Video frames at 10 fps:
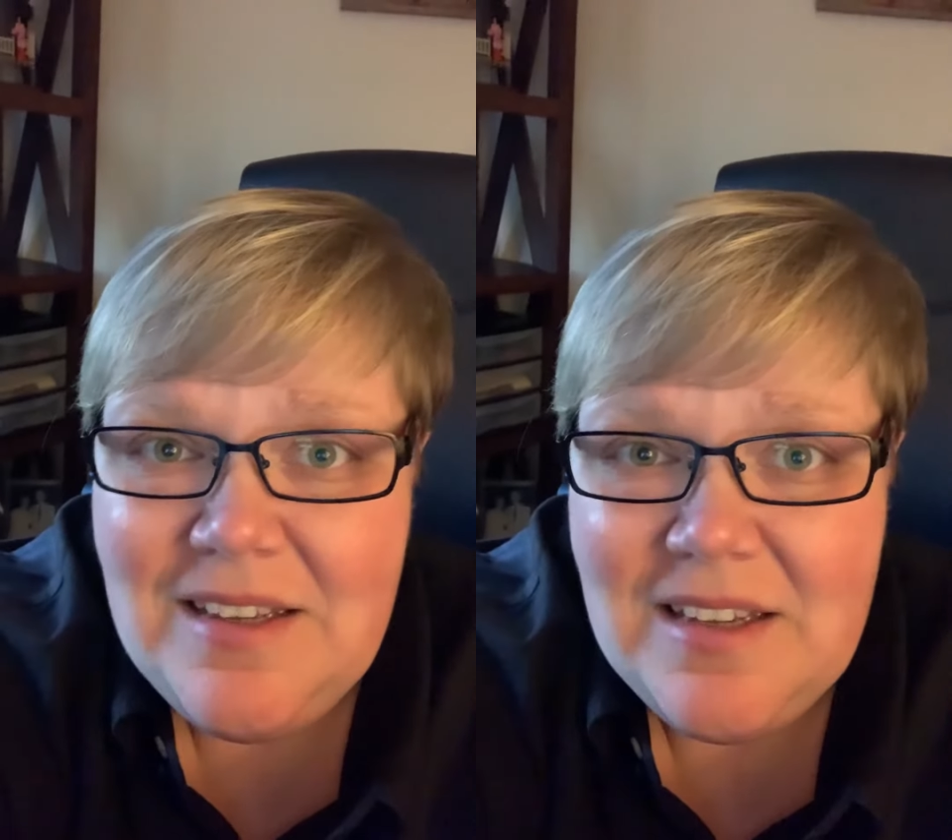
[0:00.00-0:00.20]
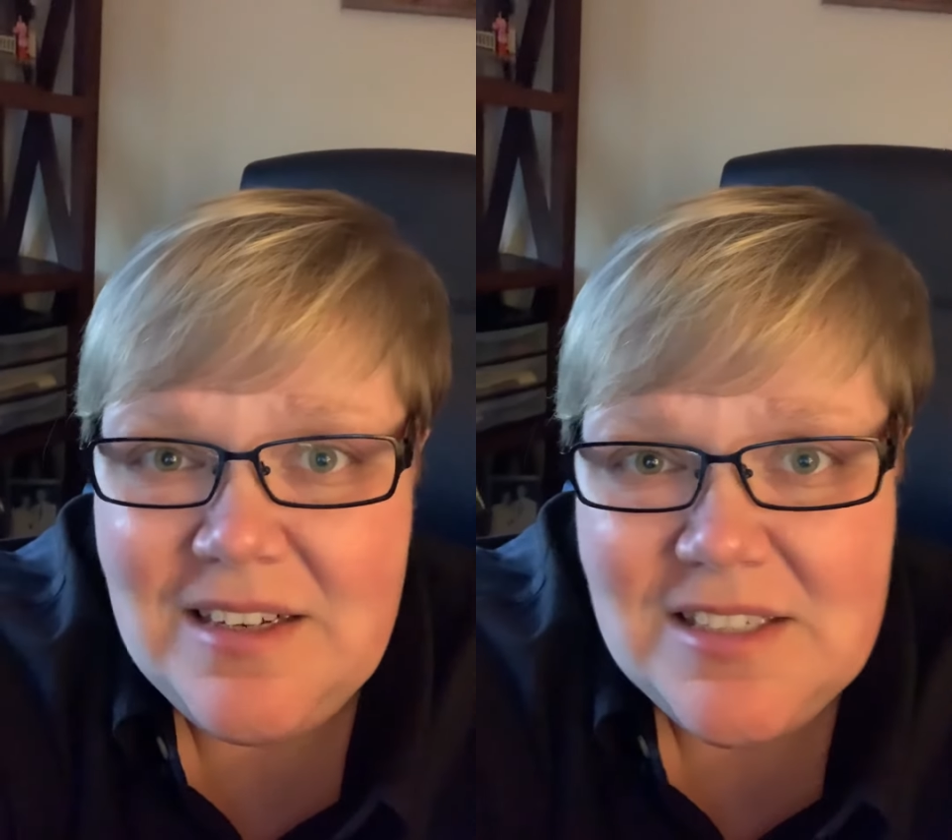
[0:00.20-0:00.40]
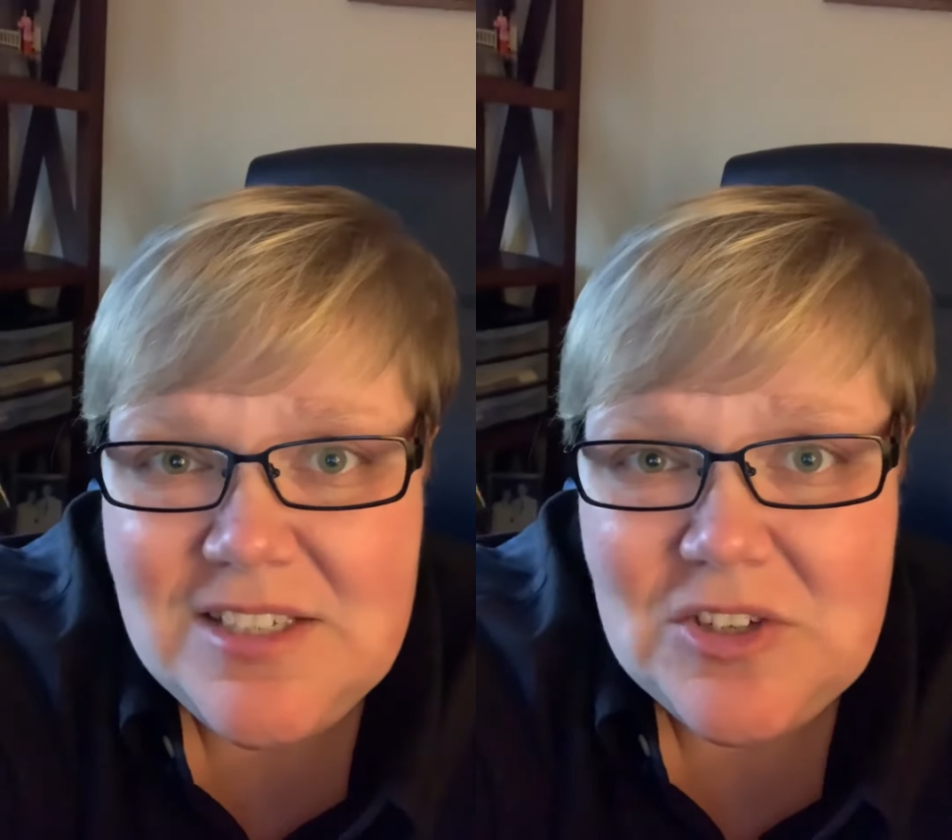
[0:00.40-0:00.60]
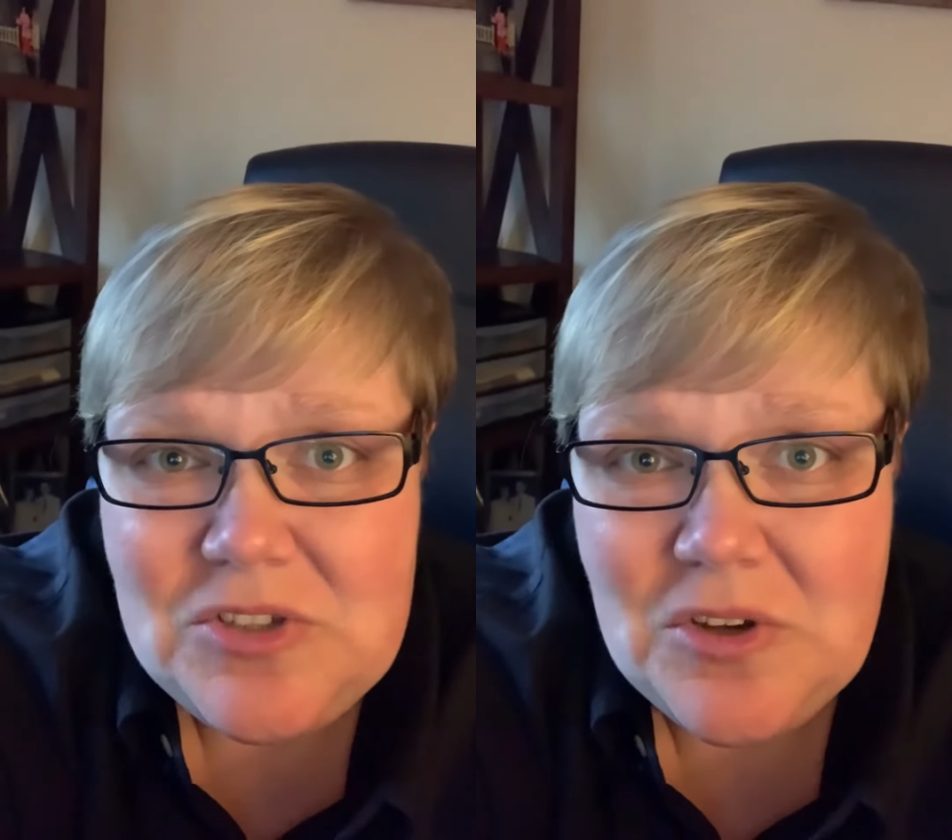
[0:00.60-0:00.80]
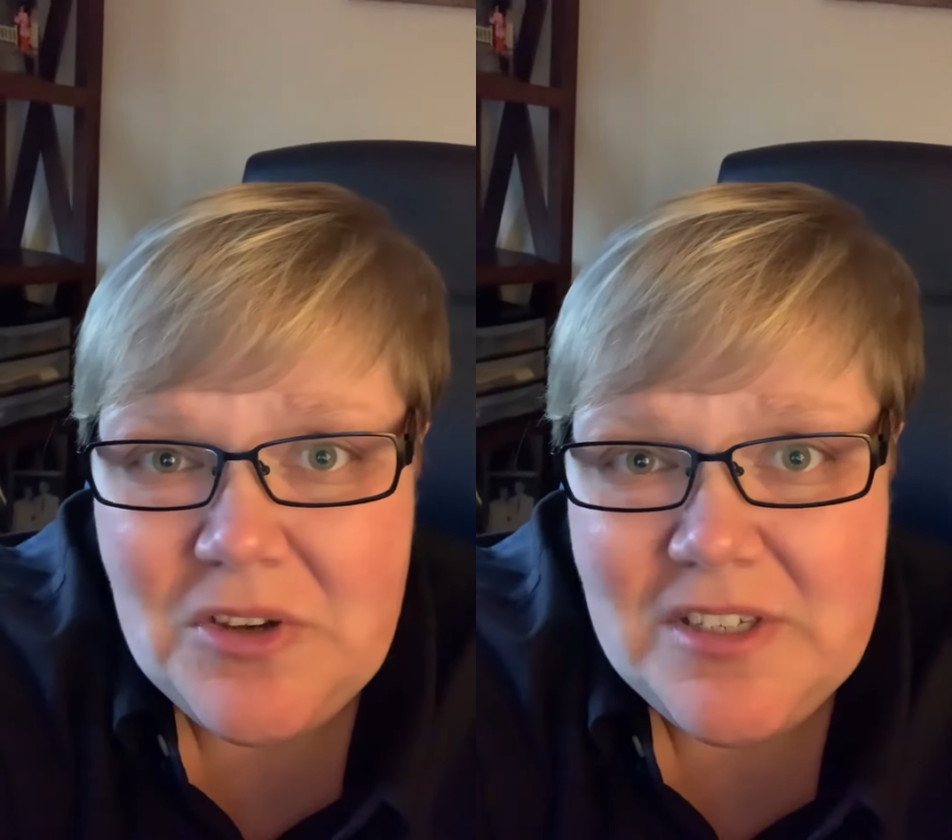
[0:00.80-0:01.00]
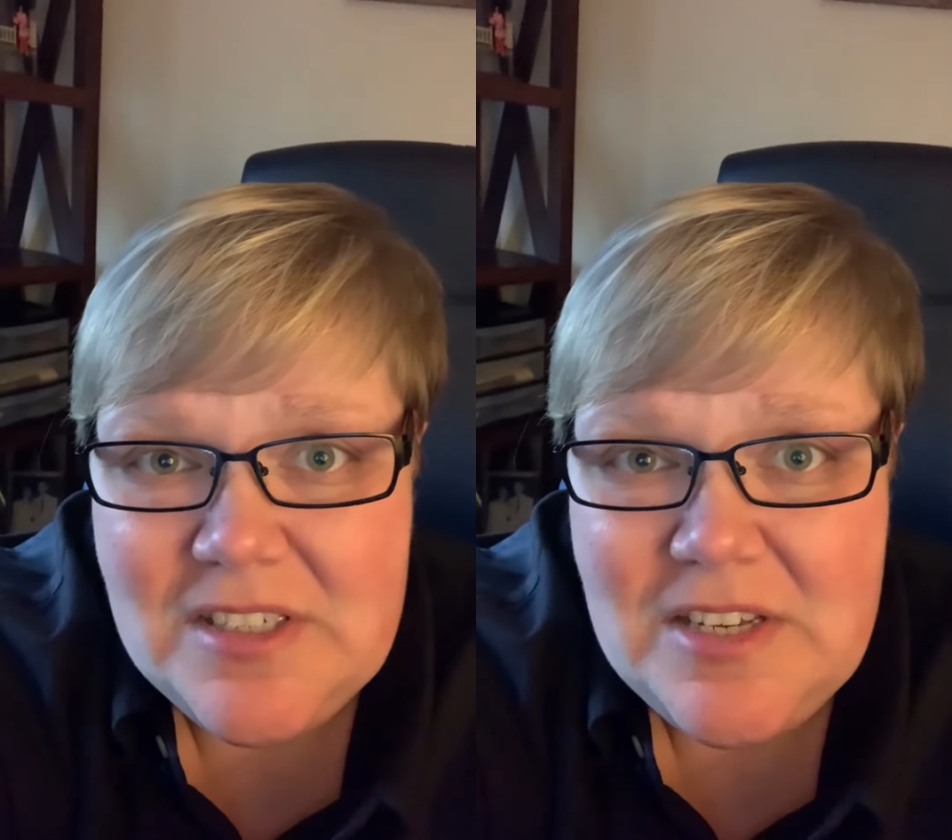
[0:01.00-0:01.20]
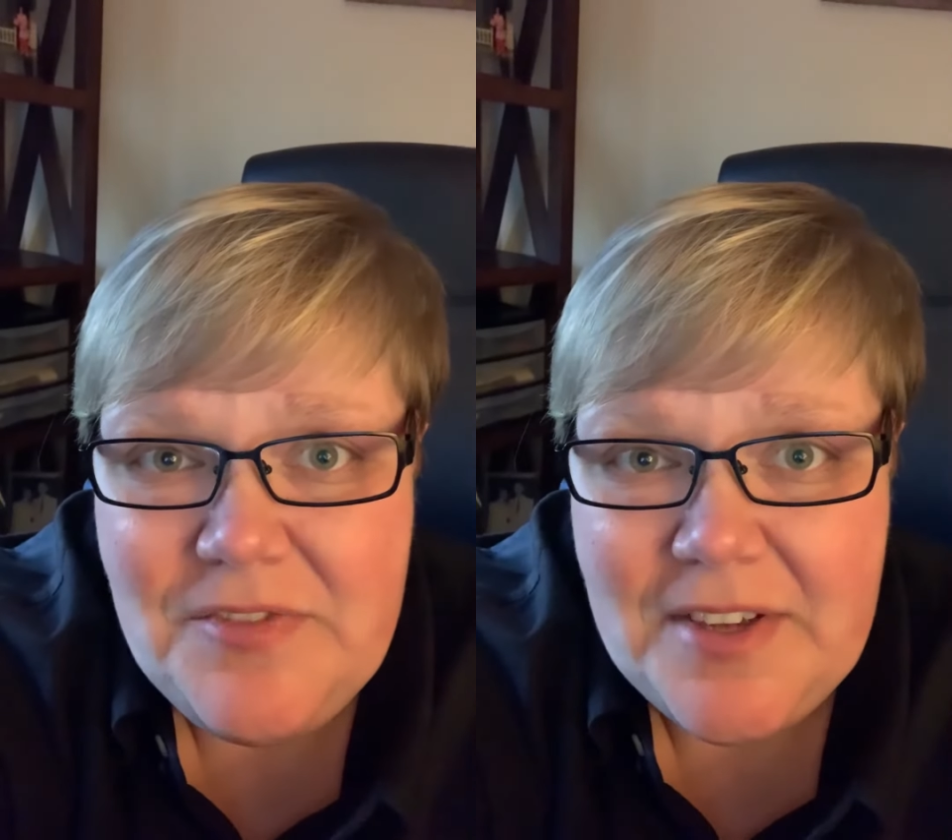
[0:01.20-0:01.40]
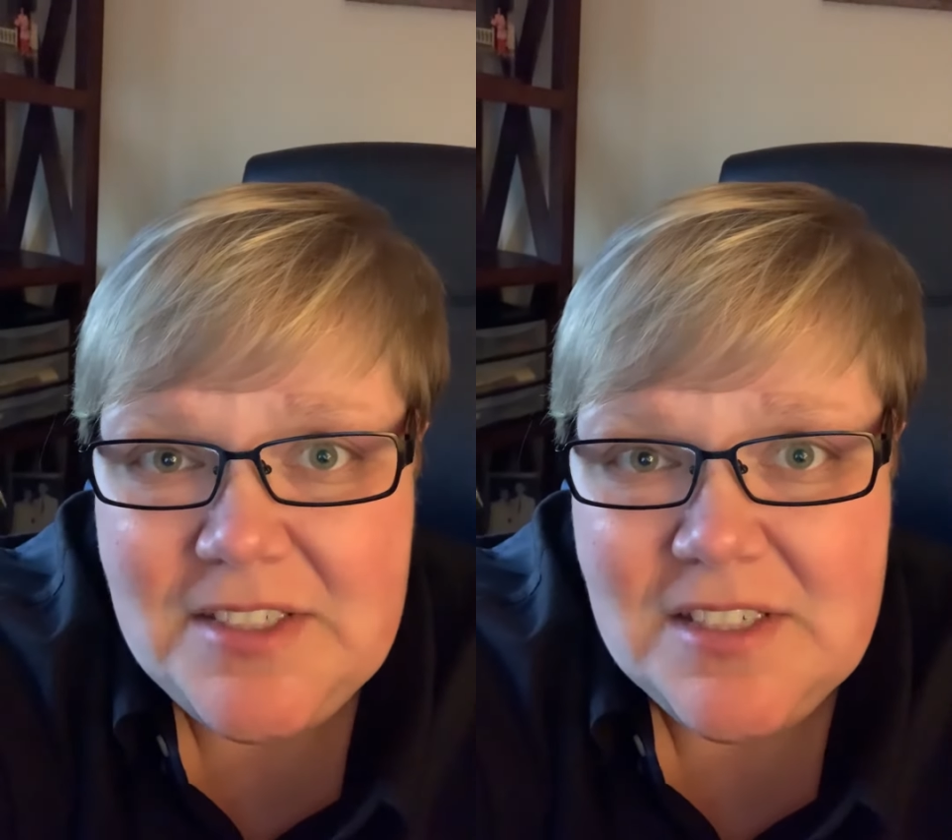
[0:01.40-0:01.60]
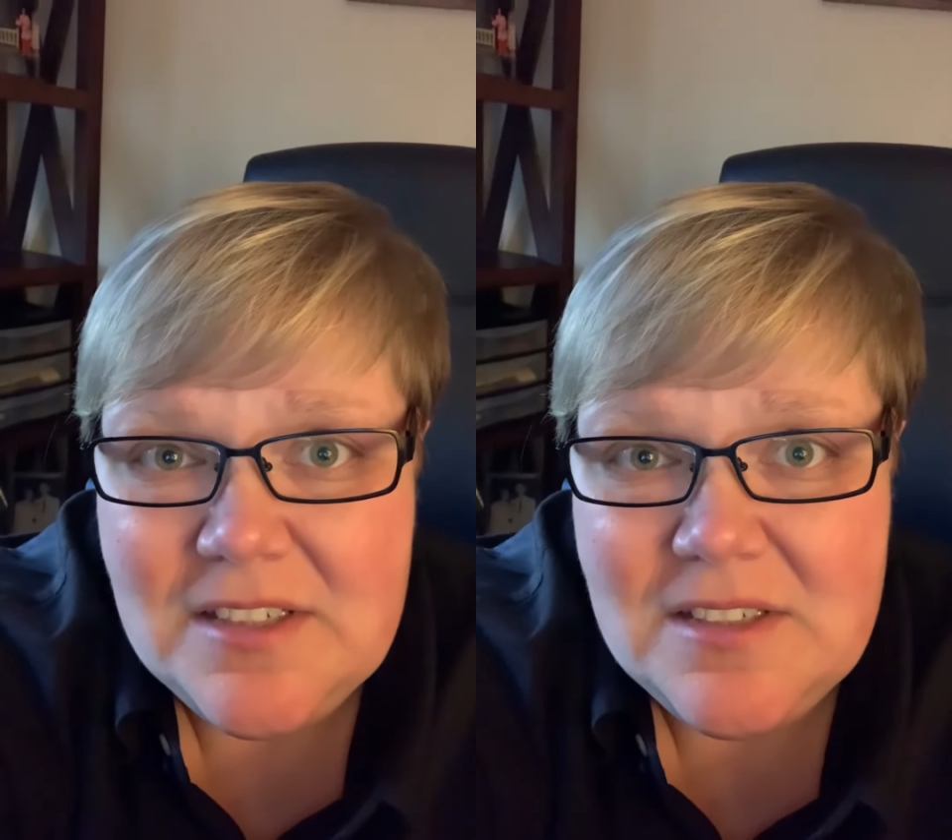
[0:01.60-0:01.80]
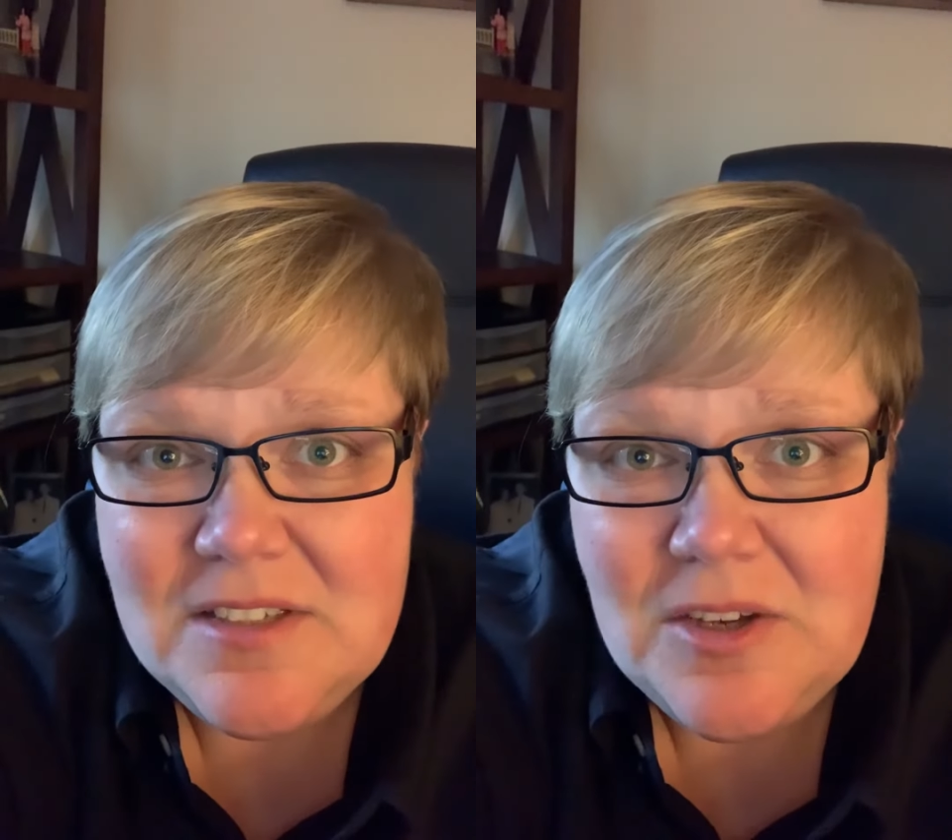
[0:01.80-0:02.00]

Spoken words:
it is still so good to see faces.